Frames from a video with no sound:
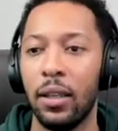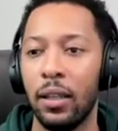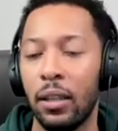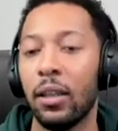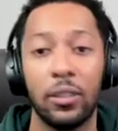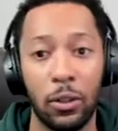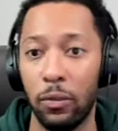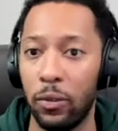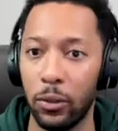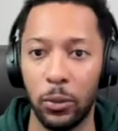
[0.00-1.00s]
external
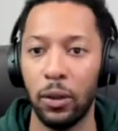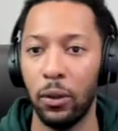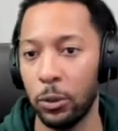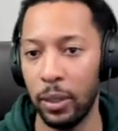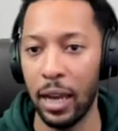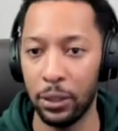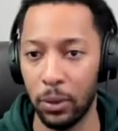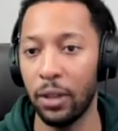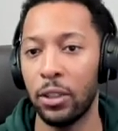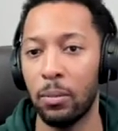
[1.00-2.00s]
folks, whether those be actual
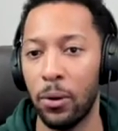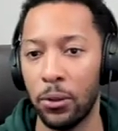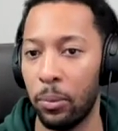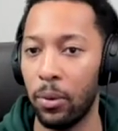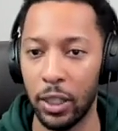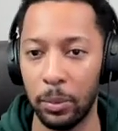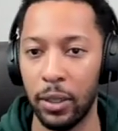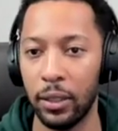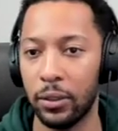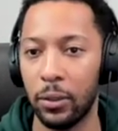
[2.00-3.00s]
customers or
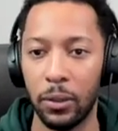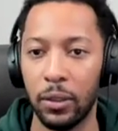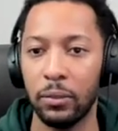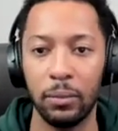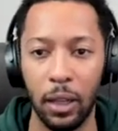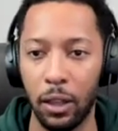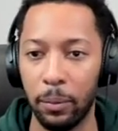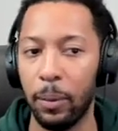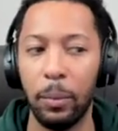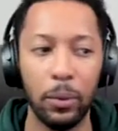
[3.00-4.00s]
prospects or other
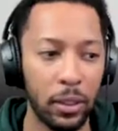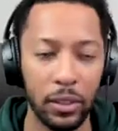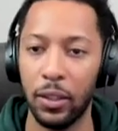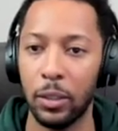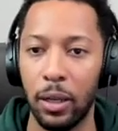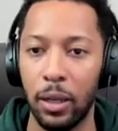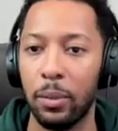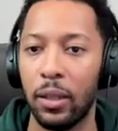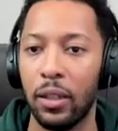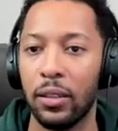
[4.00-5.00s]
people in the sales
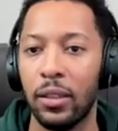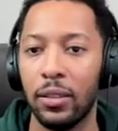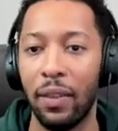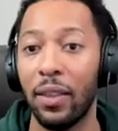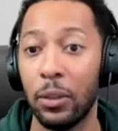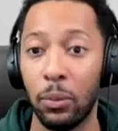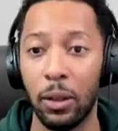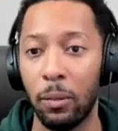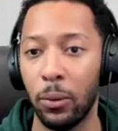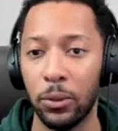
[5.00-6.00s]
pipeline. So I think that's one of
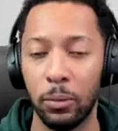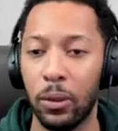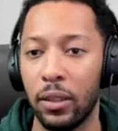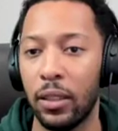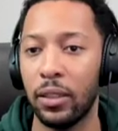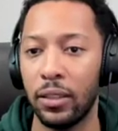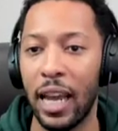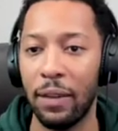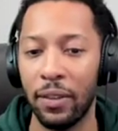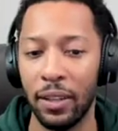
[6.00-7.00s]
the most important things is
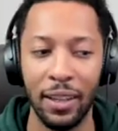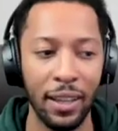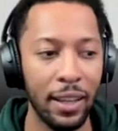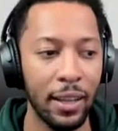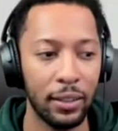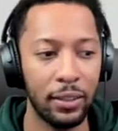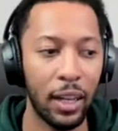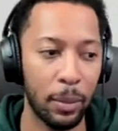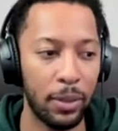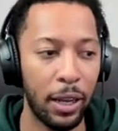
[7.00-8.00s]
having this
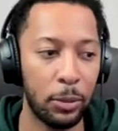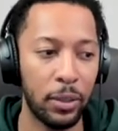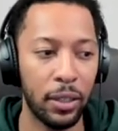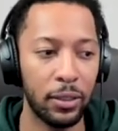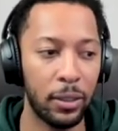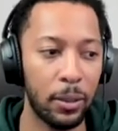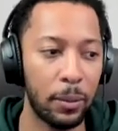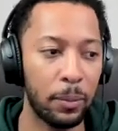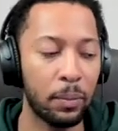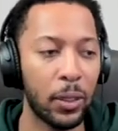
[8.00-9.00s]
documentation, because
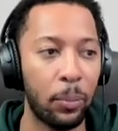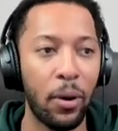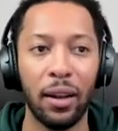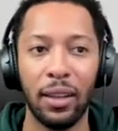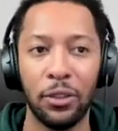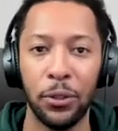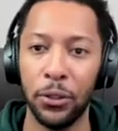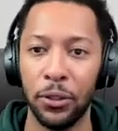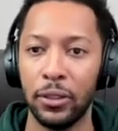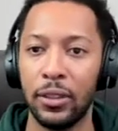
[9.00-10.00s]
the product that your
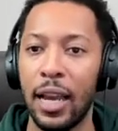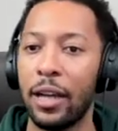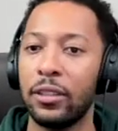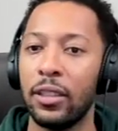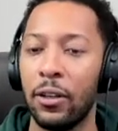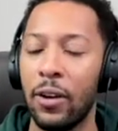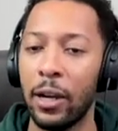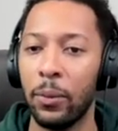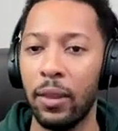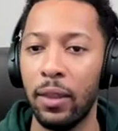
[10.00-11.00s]
users actually
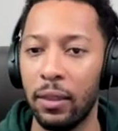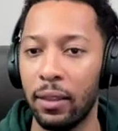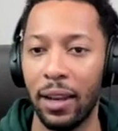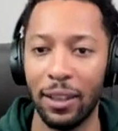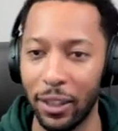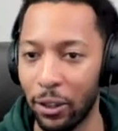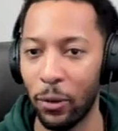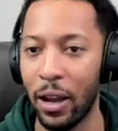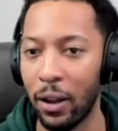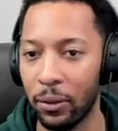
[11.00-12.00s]
interact with, that click
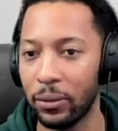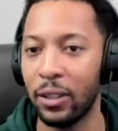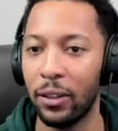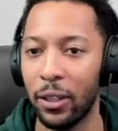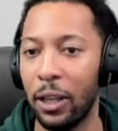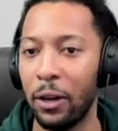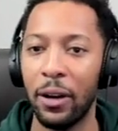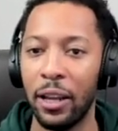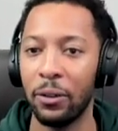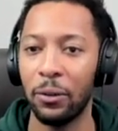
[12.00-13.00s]
around on the
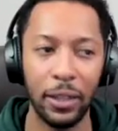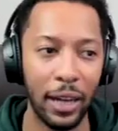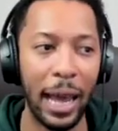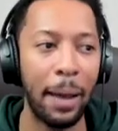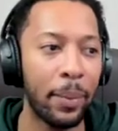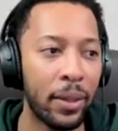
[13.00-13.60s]
internet or in an app,